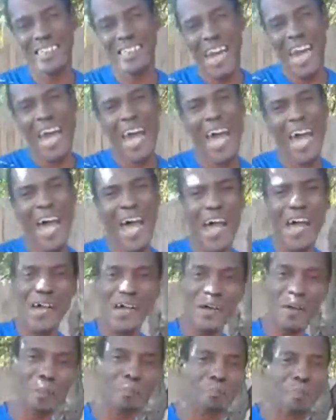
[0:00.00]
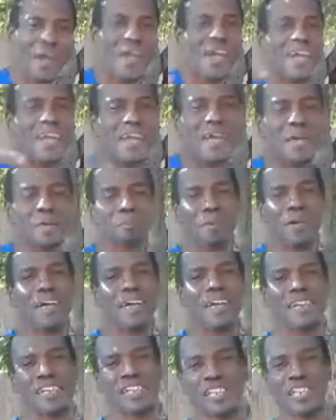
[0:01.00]
Yeah,
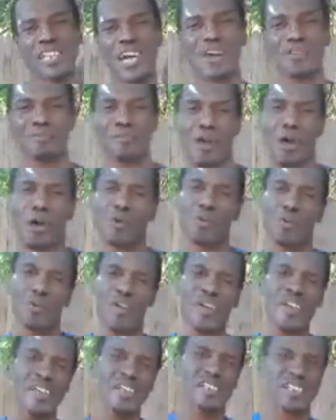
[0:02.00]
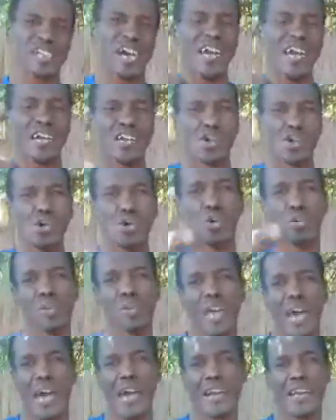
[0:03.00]
baby. Cheryl, Greedy Tycoon,
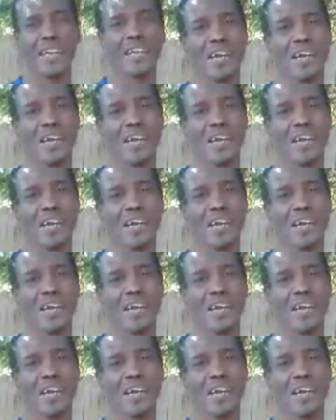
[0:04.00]
Daddy.